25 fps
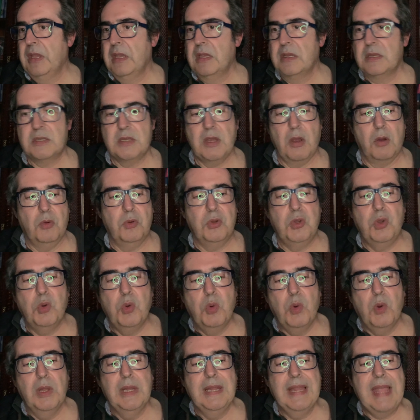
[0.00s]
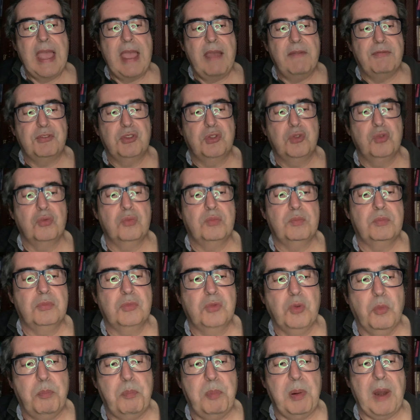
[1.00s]
So you will have to
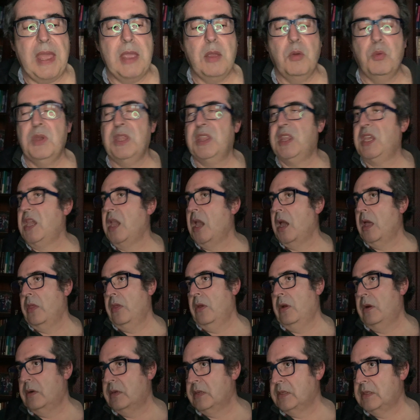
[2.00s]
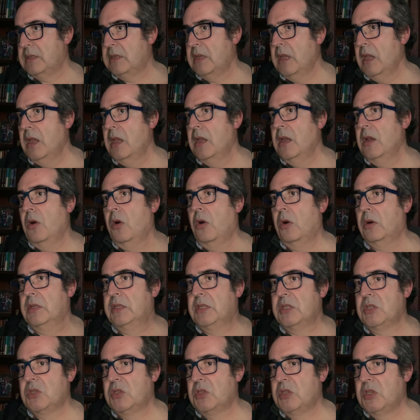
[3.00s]
play with the others, or
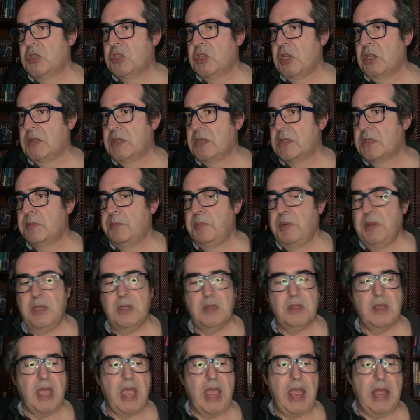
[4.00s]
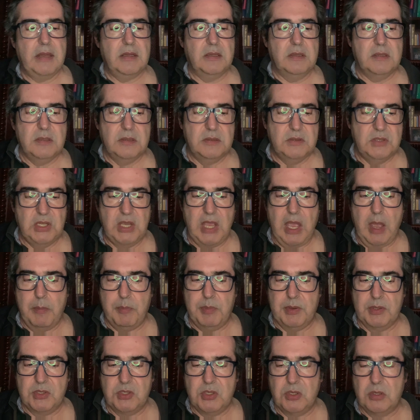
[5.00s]
the shutter speed and the
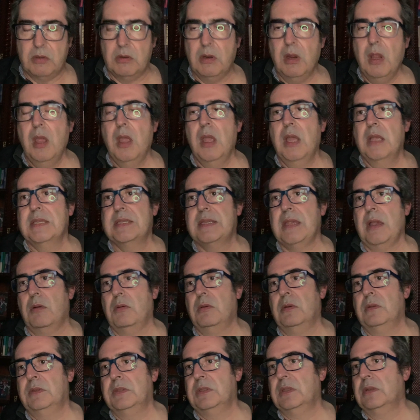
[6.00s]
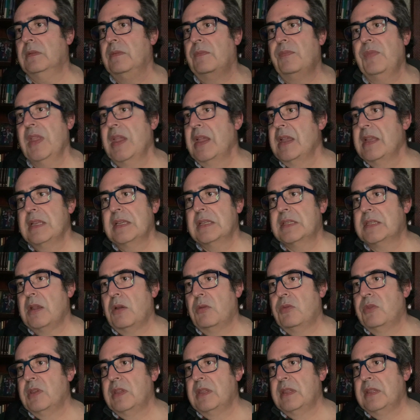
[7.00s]
aperture.
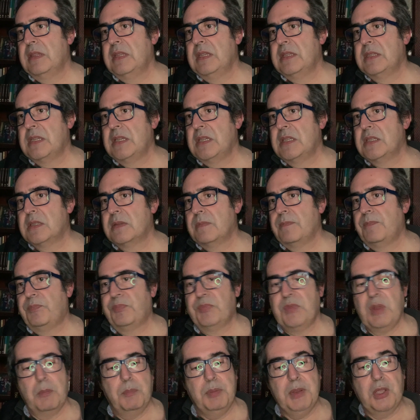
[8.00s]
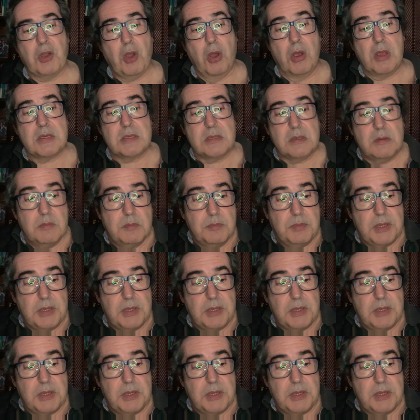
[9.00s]
This is because